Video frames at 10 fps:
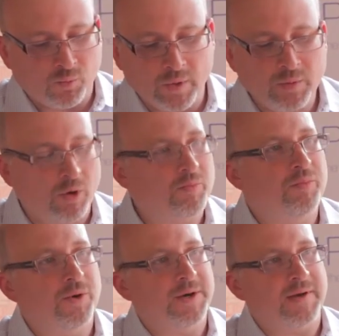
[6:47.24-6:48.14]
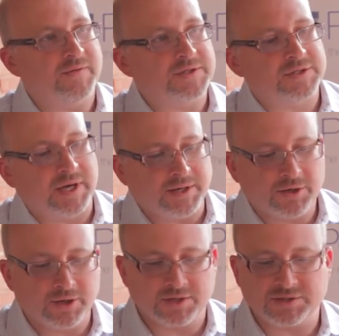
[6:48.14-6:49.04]
we won't put it on the site. A
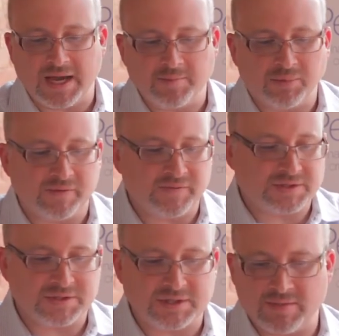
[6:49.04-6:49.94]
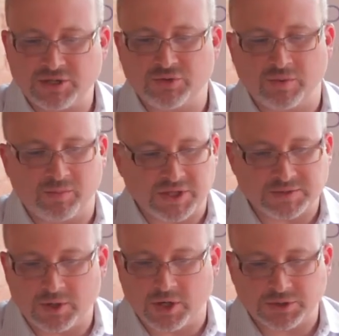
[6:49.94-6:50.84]
good example of this is I mentioned
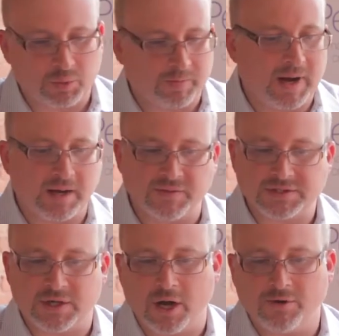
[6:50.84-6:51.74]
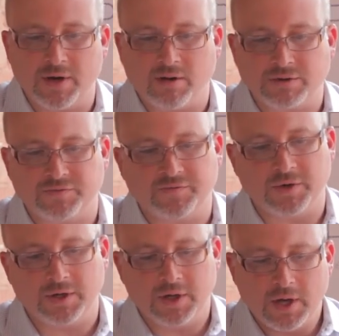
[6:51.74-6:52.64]
replacement cost. We're buying this at $100 a
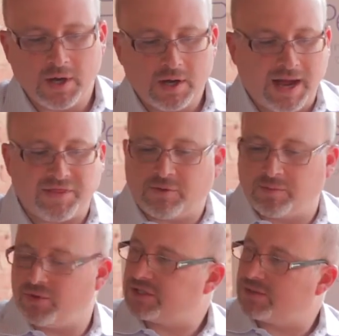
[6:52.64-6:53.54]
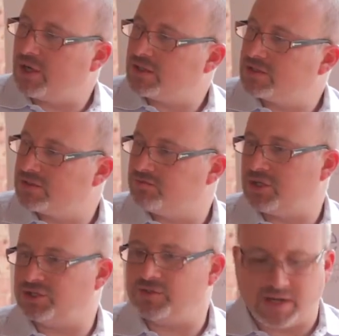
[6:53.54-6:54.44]
foot. I think replacement cost is
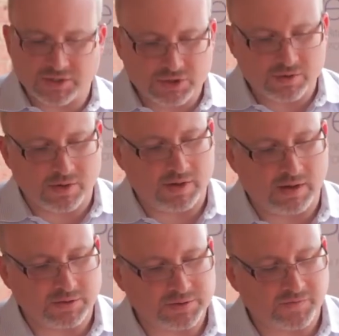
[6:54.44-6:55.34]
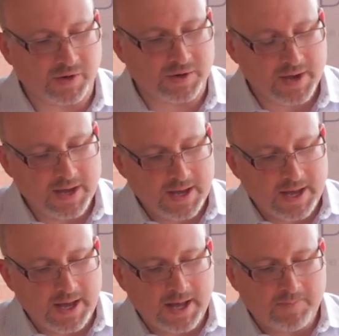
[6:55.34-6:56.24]
plus or minus $200 a foot.
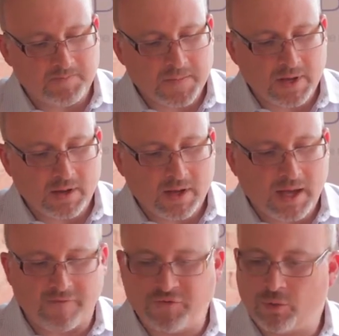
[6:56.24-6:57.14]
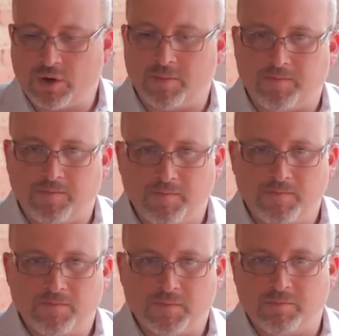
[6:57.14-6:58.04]
If you were to
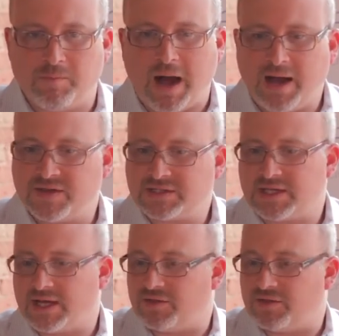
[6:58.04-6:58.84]
buy this thing at